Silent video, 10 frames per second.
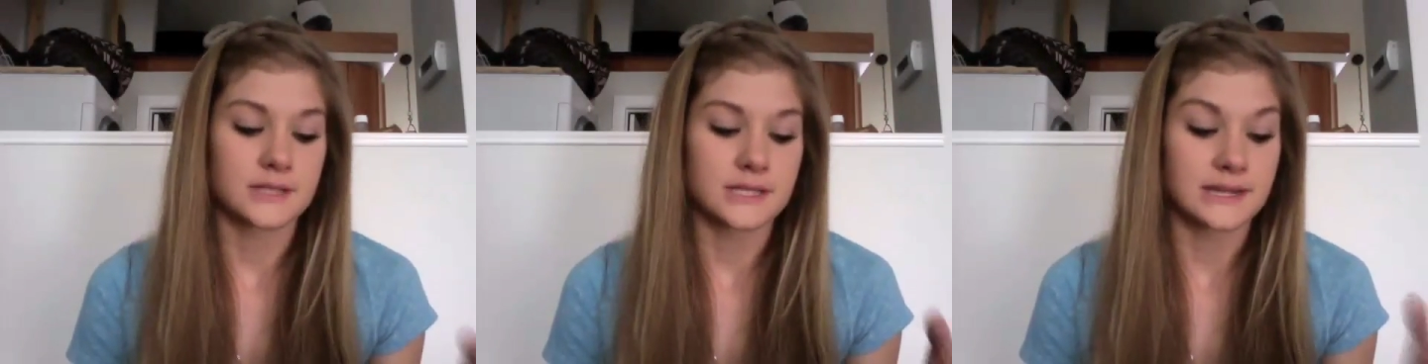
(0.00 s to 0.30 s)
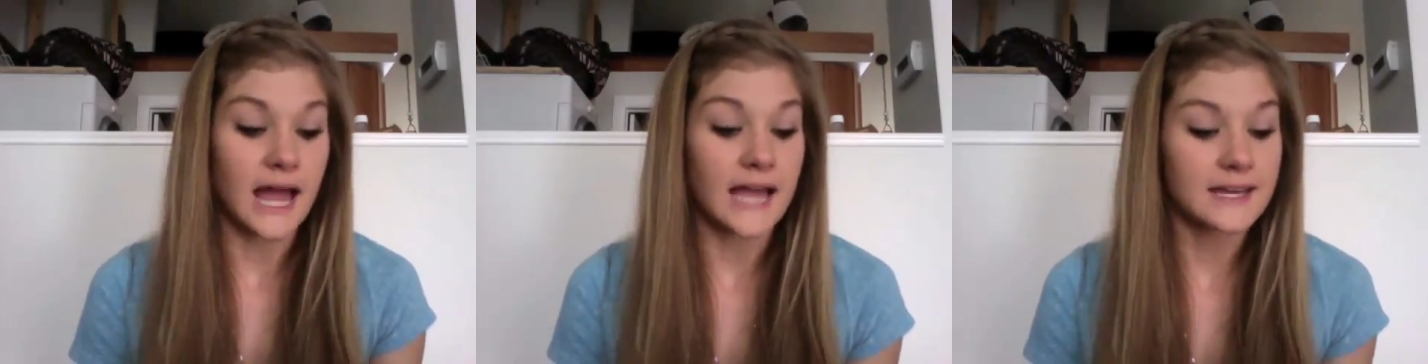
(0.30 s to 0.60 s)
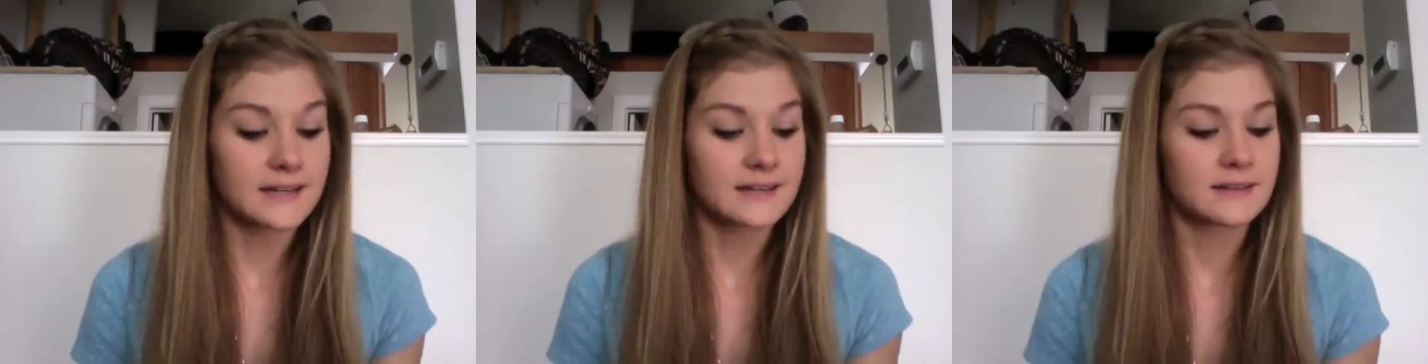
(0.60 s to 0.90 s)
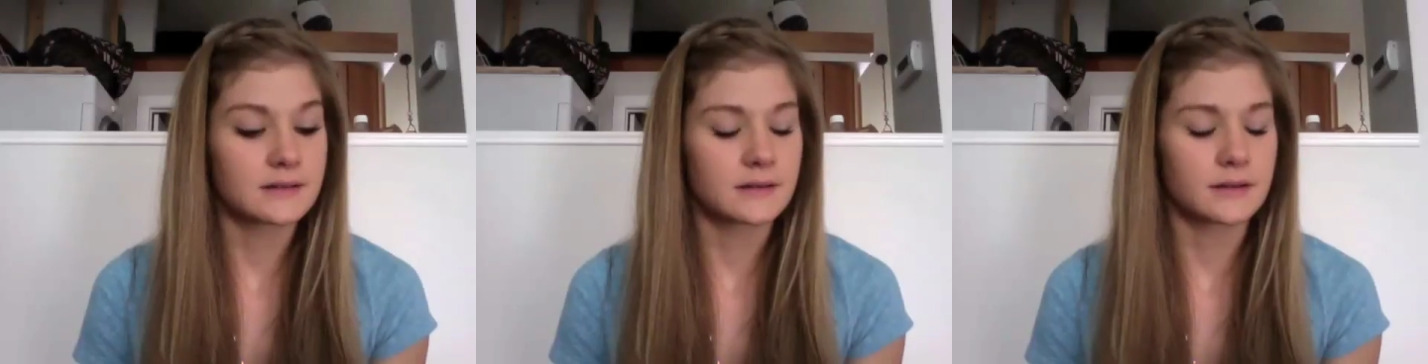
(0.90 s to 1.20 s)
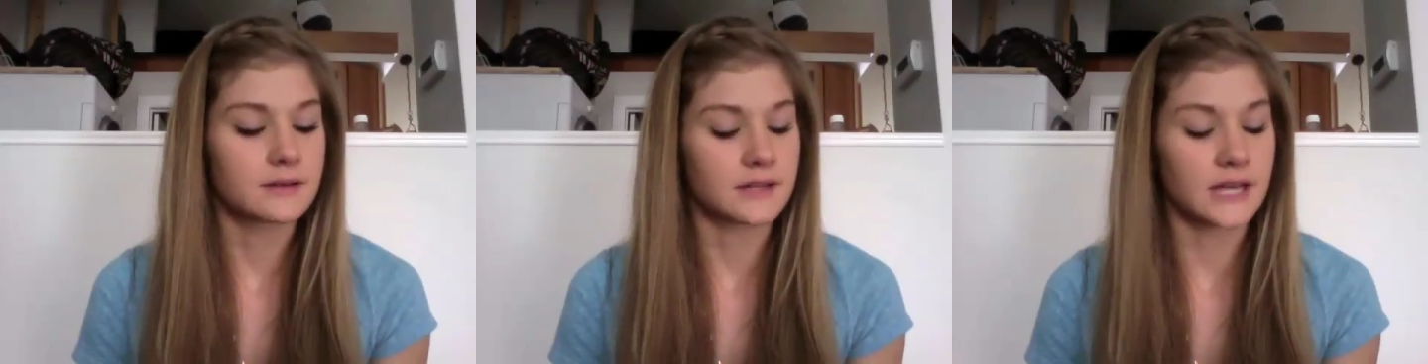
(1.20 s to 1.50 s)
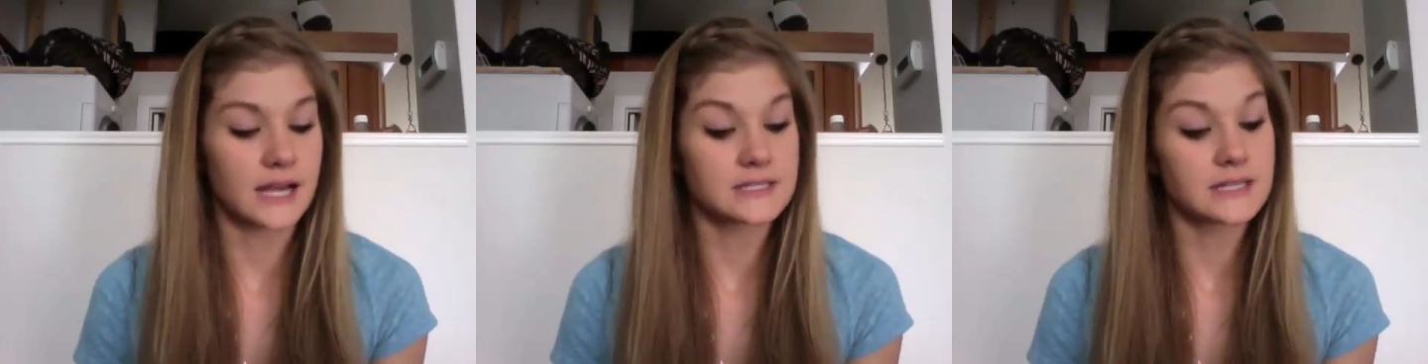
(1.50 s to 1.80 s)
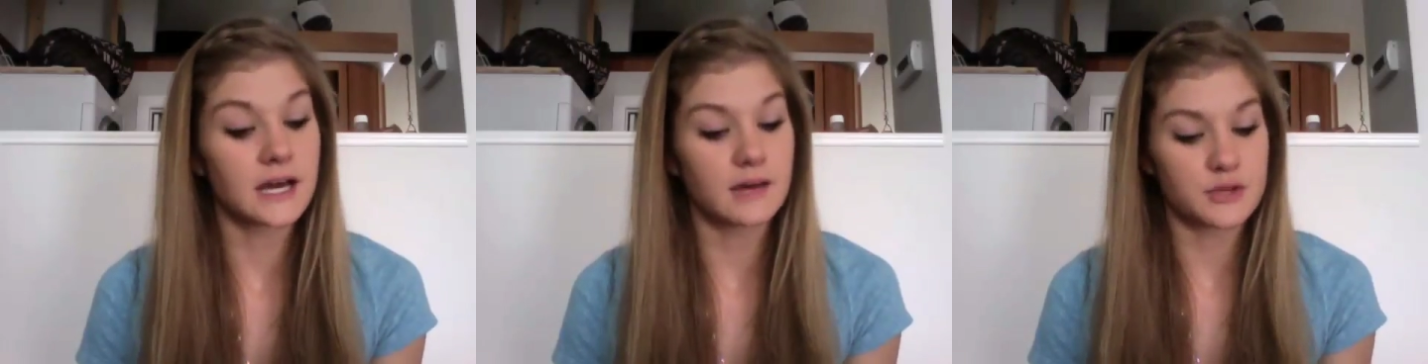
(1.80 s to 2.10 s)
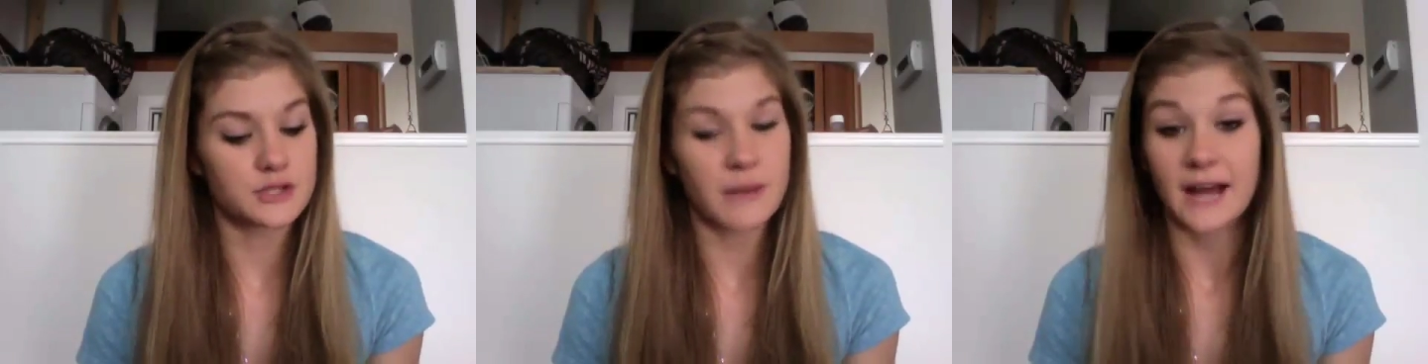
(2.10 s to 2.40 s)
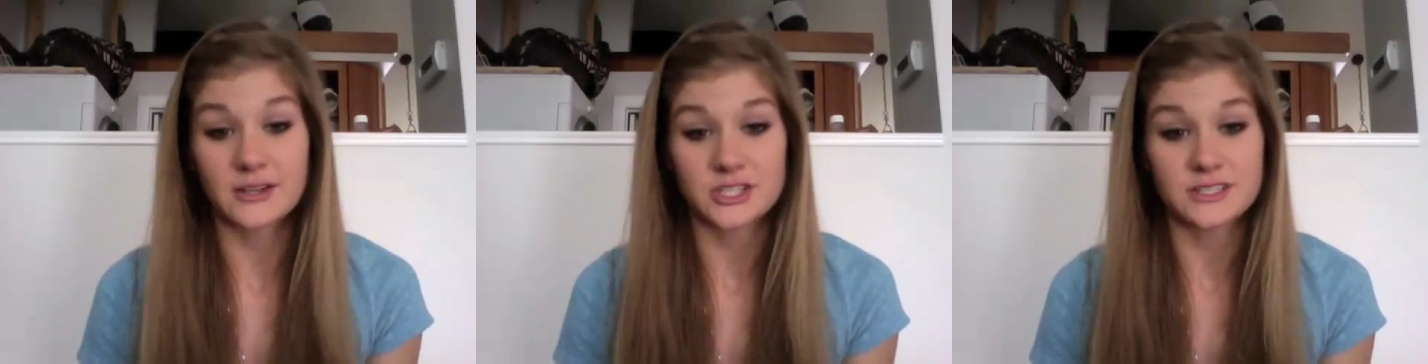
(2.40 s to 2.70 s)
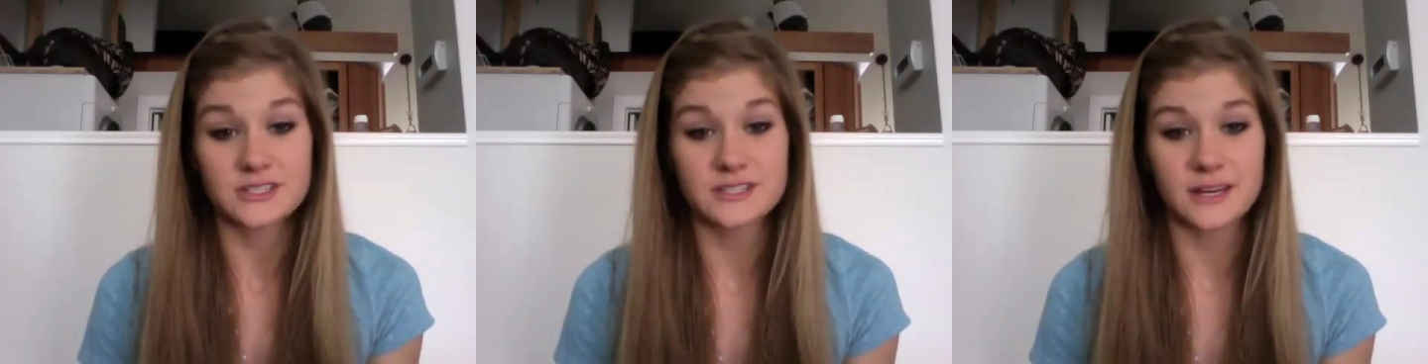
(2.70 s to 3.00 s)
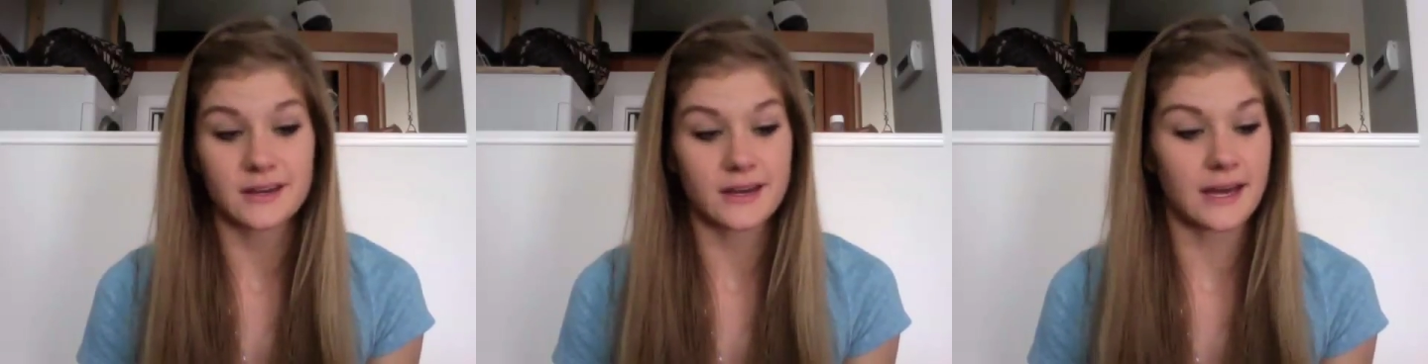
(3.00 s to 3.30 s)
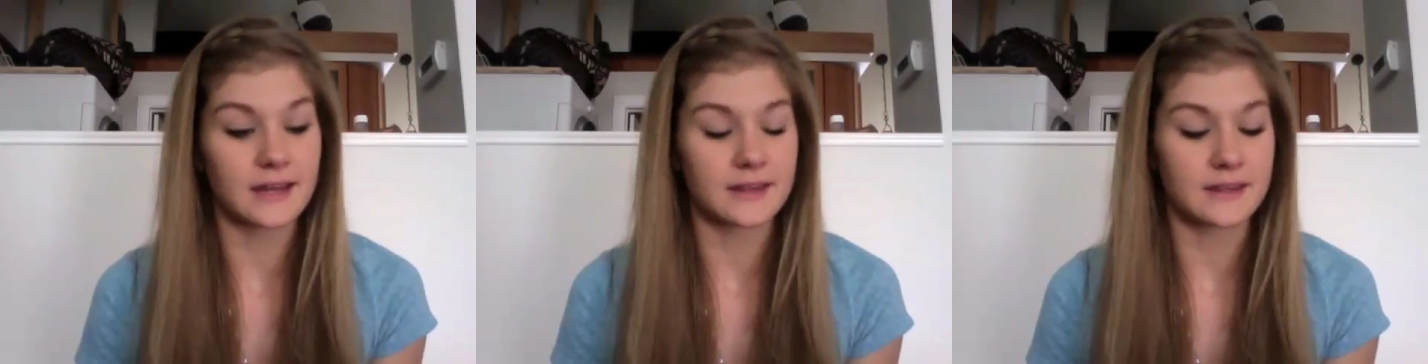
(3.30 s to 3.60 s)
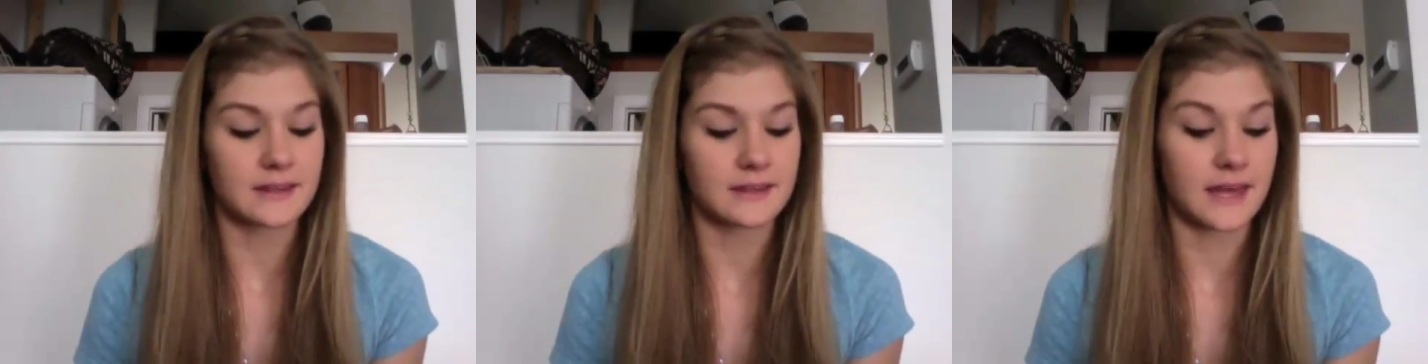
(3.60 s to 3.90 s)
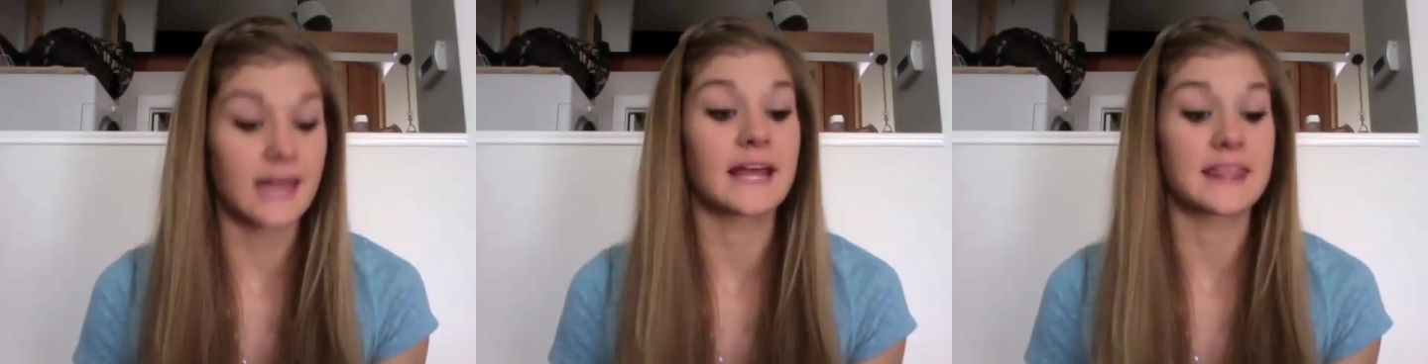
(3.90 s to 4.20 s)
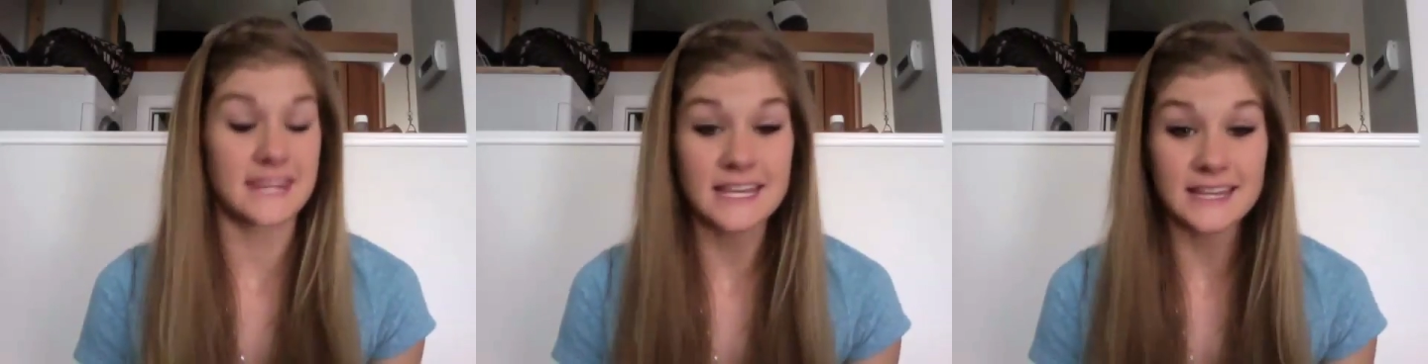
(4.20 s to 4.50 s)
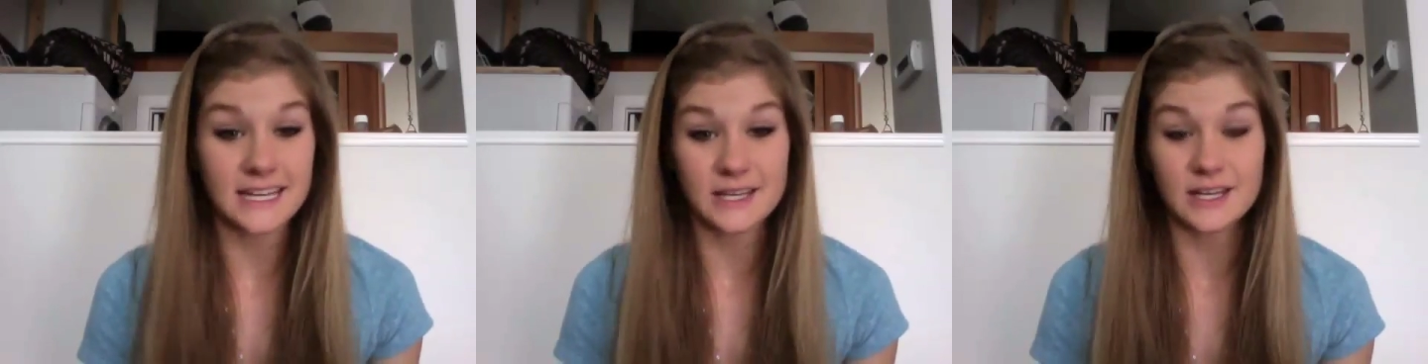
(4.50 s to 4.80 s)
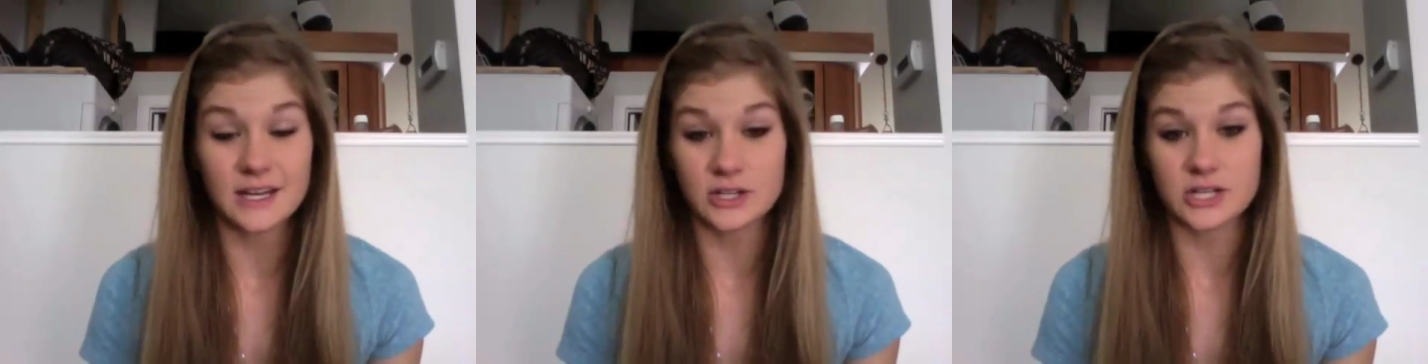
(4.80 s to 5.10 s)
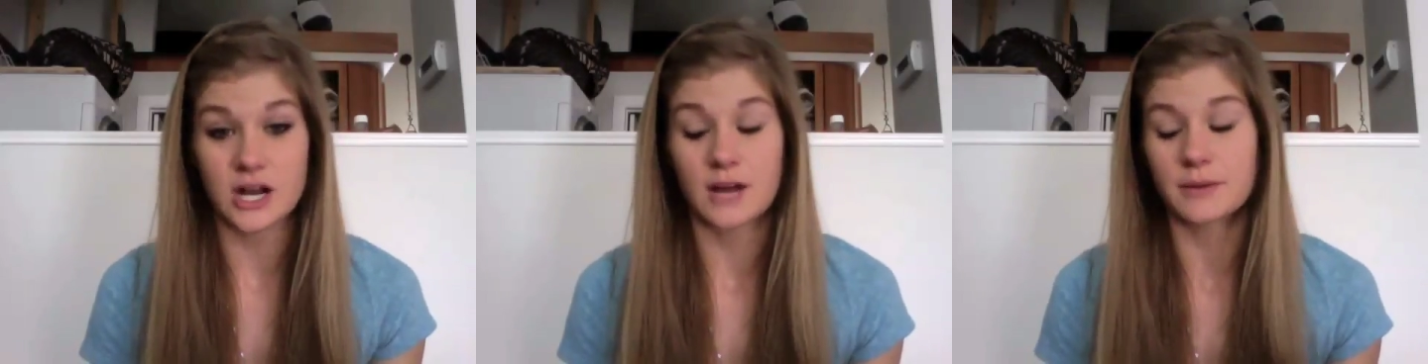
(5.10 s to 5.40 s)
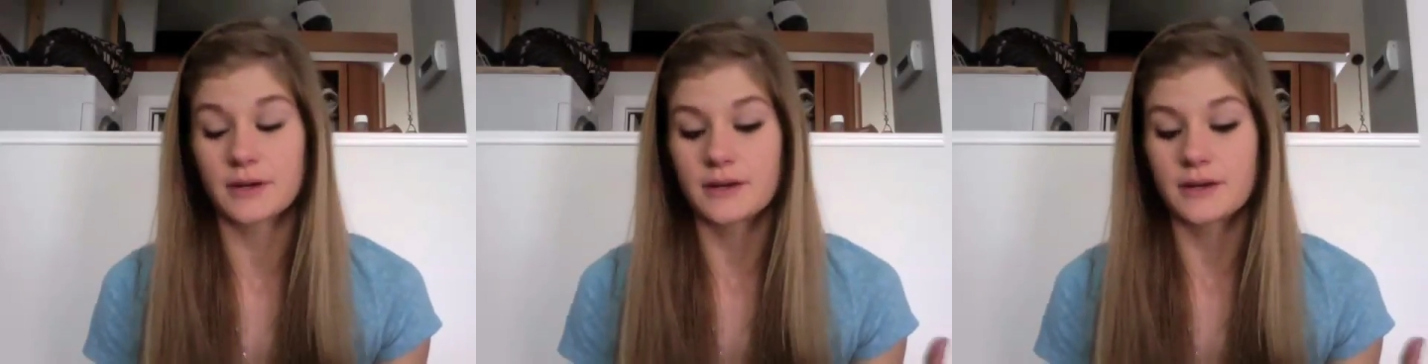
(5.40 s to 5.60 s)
like the idea of these patches, and I think they did a good job.